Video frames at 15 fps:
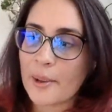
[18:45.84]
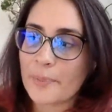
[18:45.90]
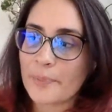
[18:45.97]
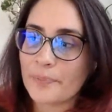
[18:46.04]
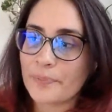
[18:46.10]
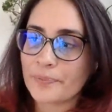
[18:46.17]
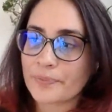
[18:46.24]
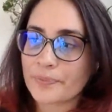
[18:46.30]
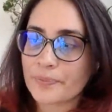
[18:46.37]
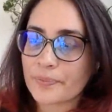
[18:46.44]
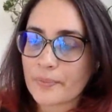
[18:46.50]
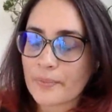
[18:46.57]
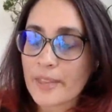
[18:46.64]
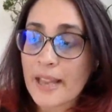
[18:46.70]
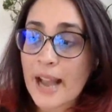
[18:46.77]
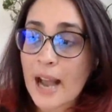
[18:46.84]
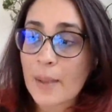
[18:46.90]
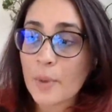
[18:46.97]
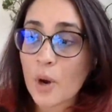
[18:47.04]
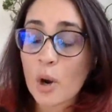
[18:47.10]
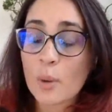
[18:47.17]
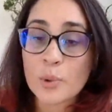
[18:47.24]
Um,
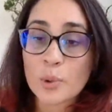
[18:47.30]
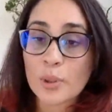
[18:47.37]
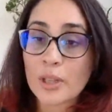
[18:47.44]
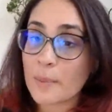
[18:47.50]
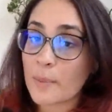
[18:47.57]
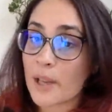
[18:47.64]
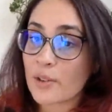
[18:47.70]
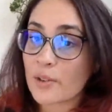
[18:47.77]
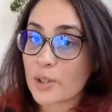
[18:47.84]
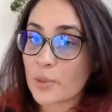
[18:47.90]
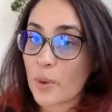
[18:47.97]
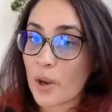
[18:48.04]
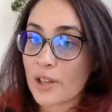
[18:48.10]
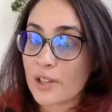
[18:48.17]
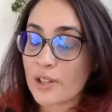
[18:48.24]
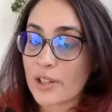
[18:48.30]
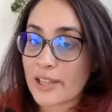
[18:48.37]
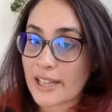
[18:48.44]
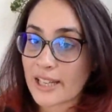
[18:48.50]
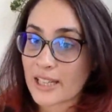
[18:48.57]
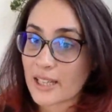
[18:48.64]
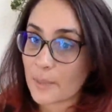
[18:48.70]
I'm a homeschooling mother as well,
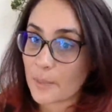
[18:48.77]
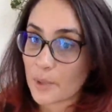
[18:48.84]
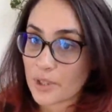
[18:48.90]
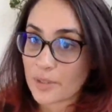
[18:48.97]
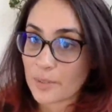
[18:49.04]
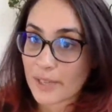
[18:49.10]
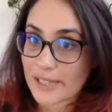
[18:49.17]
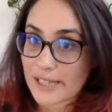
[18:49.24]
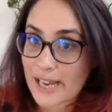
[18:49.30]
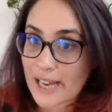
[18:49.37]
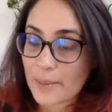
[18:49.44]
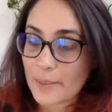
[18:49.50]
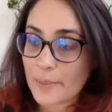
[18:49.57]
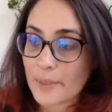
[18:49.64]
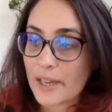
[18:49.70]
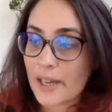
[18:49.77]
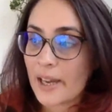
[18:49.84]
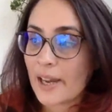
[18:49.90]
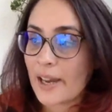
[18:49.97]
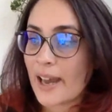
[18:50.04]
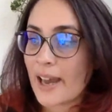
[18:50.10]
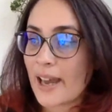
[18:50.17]
so that takes up most of my time.
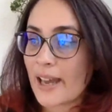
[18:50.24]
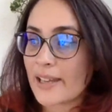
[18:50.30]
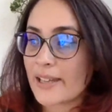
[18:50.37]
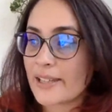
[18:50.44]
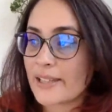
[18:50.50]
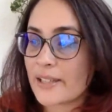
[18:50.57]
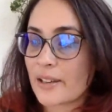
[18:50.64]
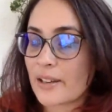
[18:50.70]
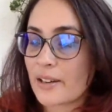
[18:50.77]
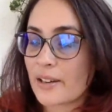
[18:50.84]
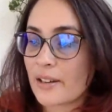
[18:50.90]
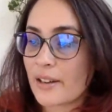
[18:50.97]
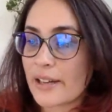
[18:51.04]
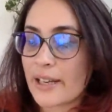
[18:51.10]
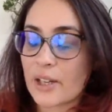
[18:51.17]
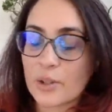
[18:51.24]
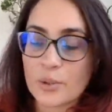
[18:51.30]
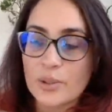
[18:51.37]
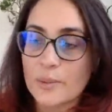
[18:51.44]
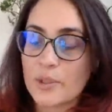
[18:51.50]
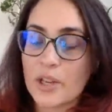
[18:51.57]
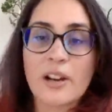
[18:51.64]
And uh, and
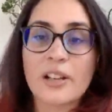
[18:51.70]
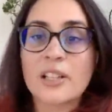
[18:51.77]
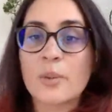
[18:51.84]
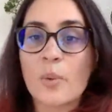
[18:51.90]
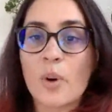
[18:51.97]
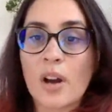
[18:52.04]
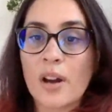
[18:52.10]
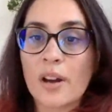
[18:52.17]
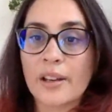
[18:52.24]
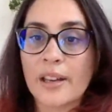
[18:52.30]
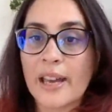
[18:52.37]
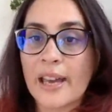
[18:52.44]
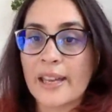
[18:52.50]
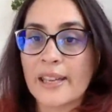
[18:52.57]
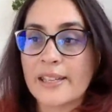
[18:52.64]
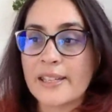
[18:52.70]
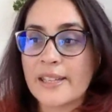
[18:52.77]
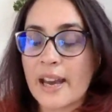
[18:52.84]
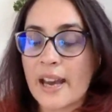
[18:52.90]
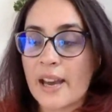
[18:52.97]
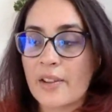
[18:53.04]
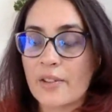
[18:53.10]
I do some charity work,
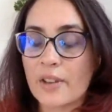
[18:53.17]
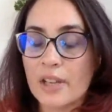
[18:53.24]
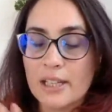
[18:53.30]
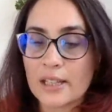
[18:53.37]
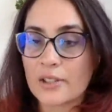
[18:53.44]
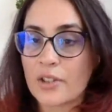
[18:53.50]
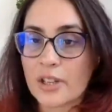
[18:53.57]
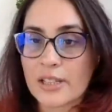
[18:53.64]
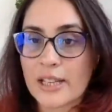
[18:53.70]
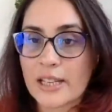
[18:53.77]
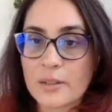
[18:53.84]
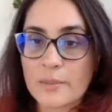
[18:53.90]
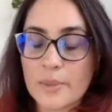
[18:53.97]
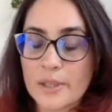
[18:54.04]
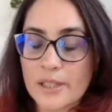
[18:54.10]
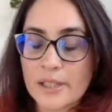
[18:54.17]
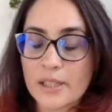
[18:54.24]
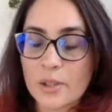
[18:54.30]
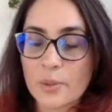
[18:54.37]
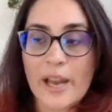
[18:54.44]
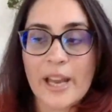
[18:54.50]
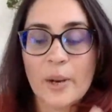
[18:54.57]
and I run a little translation
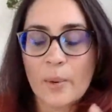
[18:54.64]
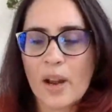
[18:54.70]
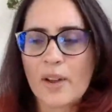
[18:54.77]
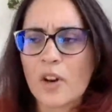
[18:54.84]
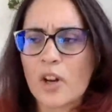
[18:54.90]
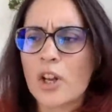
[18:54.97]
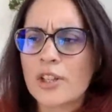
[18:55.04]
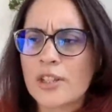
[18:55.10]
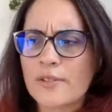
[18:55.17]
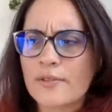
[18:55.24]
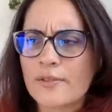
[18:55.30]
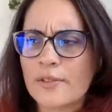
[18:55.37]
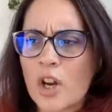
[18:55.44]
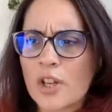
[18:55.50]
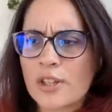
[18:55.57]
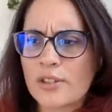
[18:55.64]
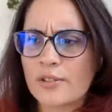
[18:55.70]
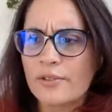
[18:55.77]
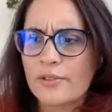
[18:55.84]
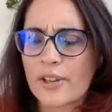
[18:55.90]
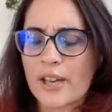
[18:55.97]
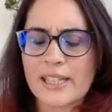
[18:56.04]
business as well. Anyway, I've got lots of
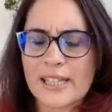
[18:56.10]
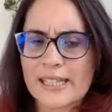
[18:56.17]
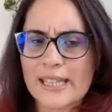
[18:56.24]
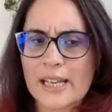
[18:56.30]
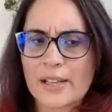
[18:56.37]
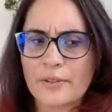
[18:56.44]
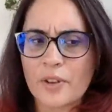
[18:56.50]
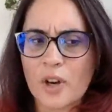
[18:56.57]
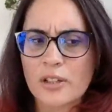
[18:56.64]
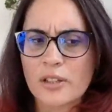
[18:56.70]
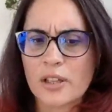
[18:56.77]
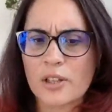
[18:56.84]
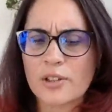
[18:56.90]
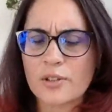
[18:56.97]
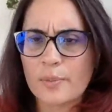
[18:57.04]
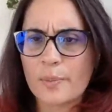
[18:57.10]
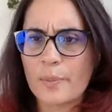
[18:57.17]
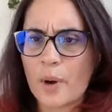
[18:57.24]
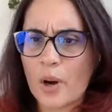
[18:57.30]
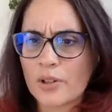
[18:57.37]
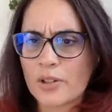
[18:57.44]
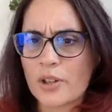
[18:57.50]
lots of, as they say in France, lots
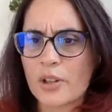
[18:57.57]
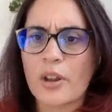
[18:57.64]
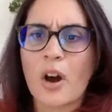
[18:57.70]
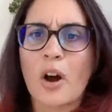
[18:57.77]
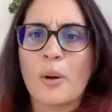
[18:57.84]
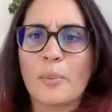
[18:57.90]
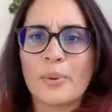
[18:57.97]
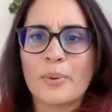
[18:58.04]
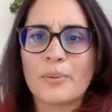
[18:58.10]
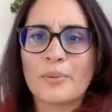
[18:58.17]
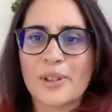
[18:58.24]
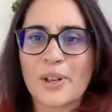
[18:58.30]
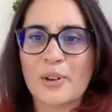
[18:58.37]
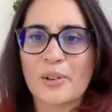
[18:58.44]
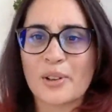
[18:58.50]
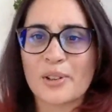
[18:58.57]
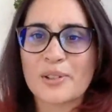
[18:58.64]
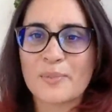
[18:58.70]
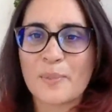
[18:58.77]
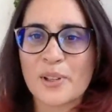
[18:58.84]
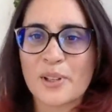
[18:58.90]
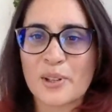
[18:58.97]
of pots on the hob, you know,
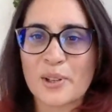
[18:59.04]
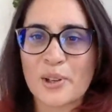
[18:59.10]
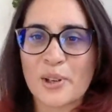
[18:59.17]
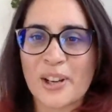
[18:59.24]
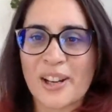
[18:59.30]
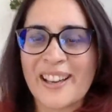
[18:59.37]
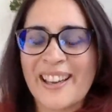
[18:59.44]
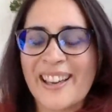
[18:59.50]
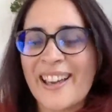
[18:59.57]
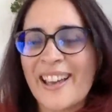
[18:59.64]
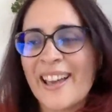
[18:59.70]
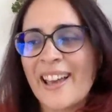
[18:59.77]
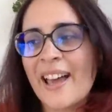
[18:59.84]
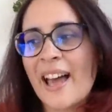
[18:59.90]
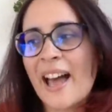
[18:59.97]
lots of pots on the cooker.